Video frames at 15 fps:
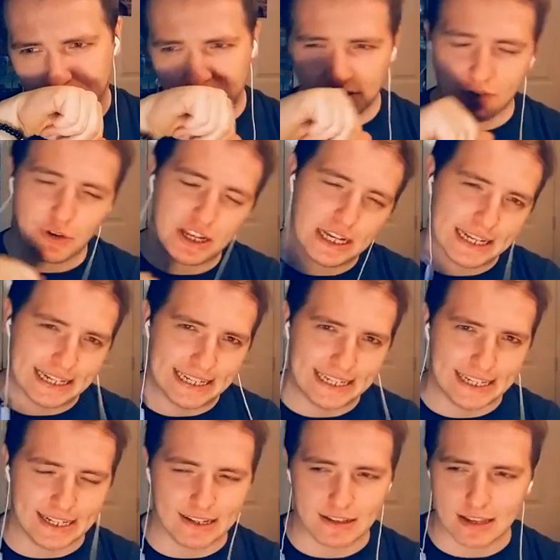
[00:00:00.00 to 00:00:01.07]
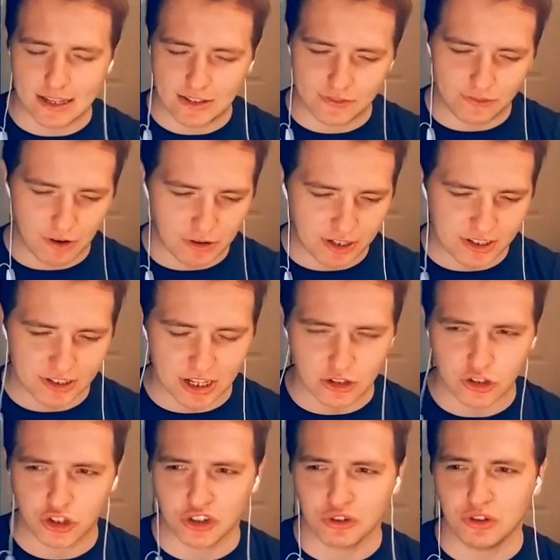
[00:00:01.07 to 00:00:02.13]
but it's very clean. It, it's very
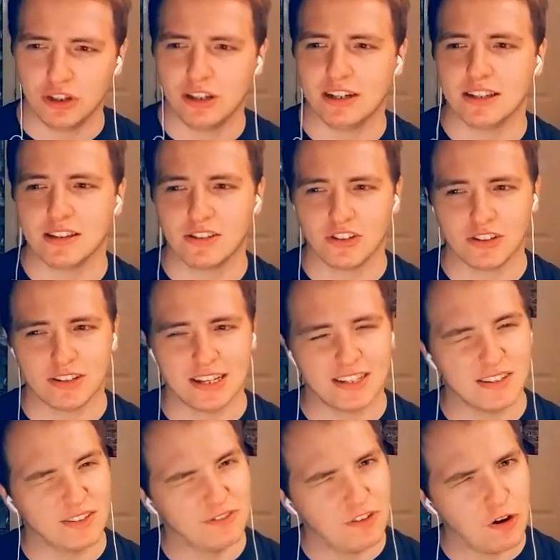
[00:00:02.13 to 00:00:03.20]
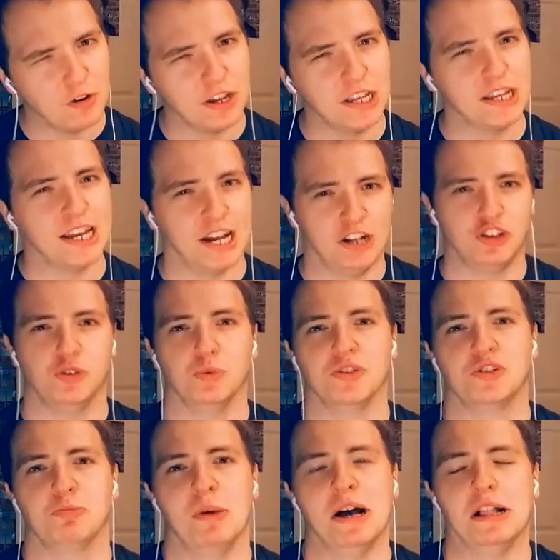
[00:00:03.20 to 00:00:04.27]
sensual and it's just it's a very
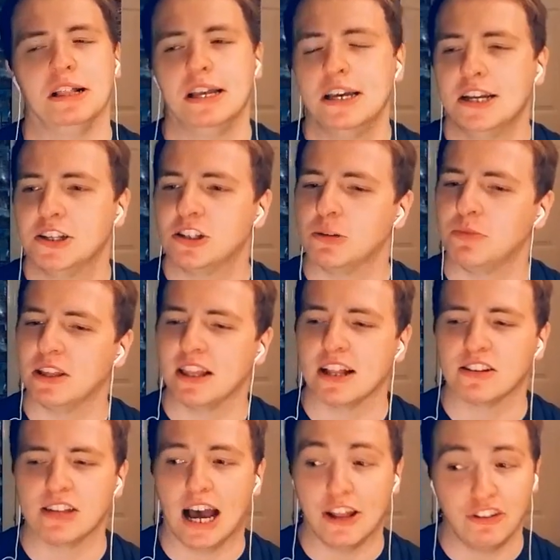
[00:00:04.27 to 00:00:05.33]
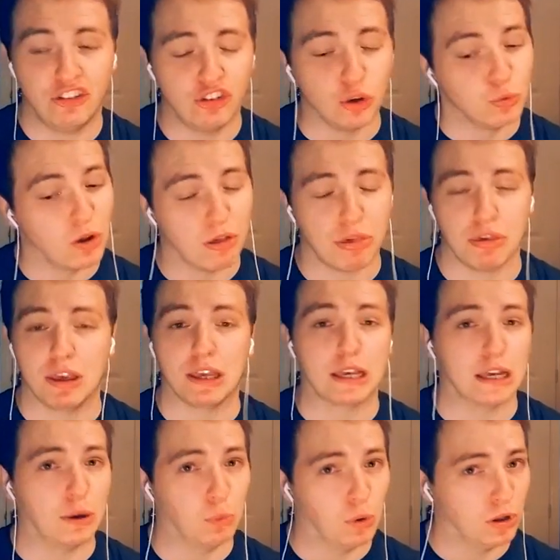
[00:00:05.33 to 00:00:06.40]
casual smell. Something that I do not
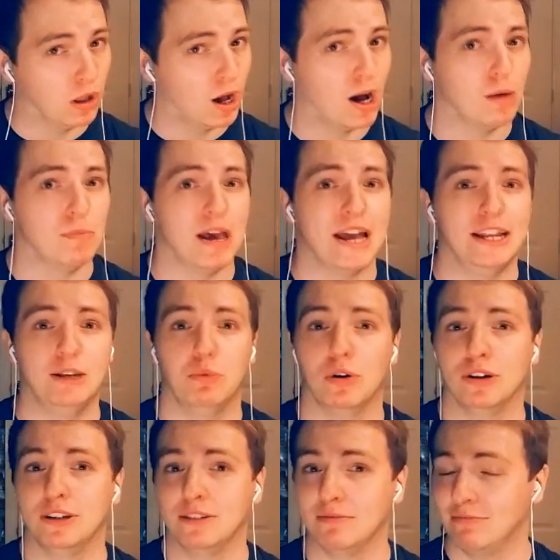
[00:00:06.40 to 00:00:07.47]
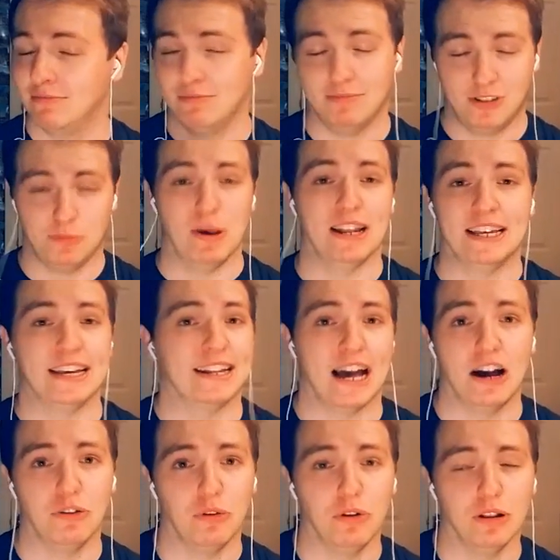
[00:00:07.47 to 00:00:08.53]
think will harm anyone smelling it
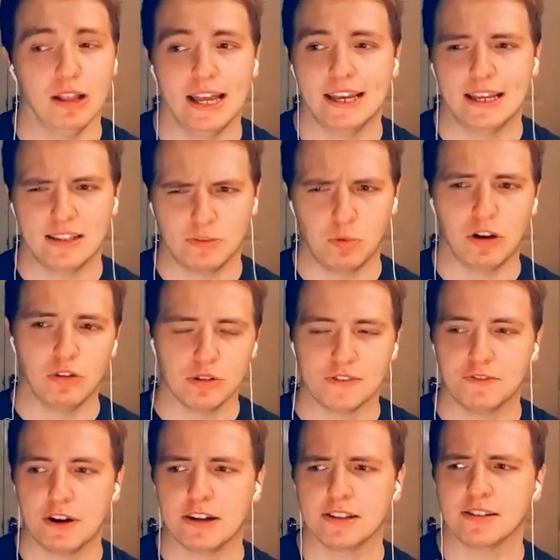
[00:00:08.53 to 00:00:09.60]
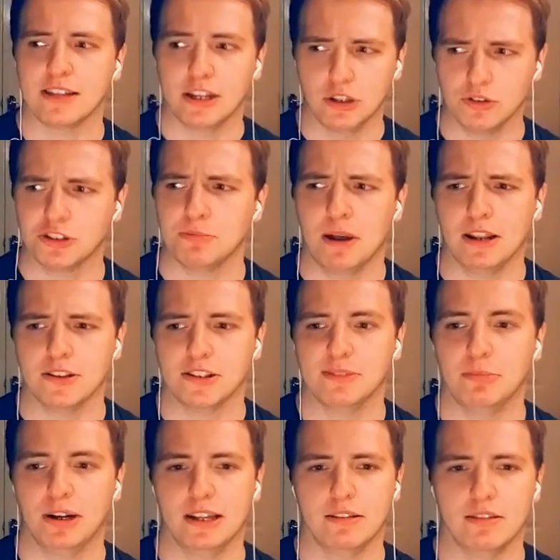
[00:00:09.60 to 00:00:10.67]
at all. Like it's one of those fragrances that you'll smell on
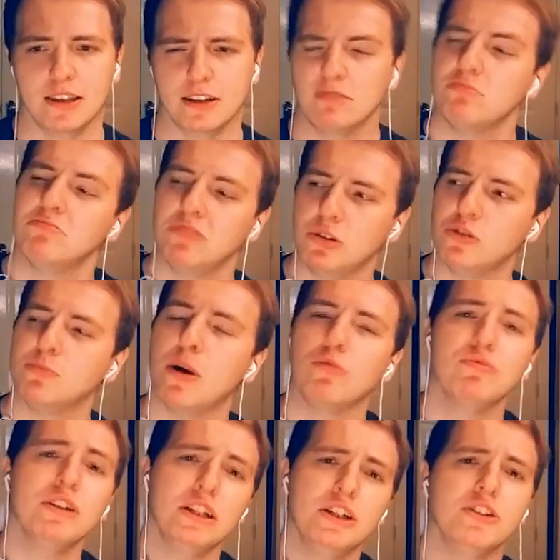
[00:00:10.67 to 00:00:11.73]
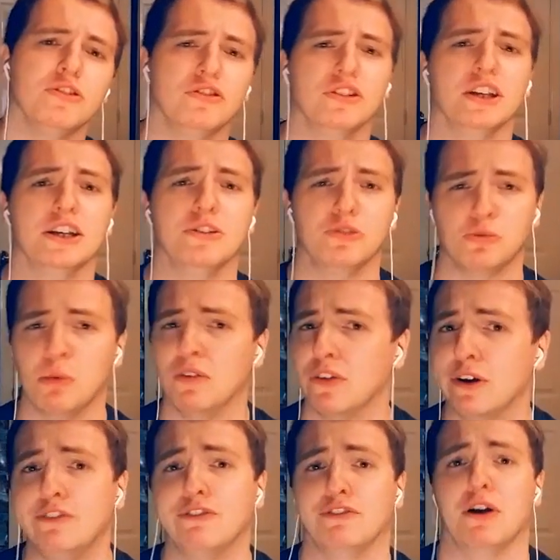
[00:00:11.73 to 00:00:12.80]
somebody and think, mm, you smell really good today. You smell
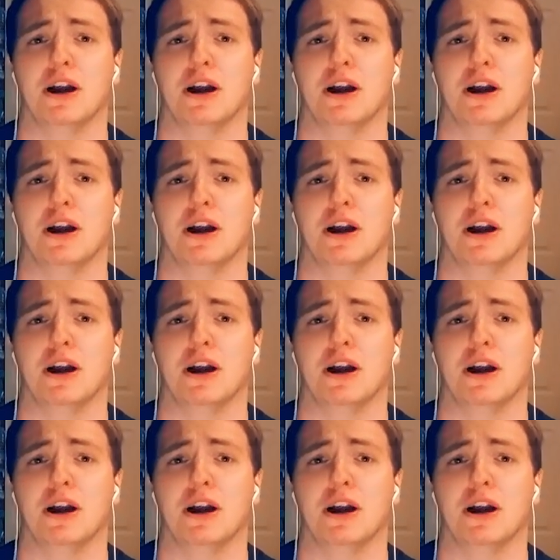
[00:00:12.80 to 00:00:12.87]
very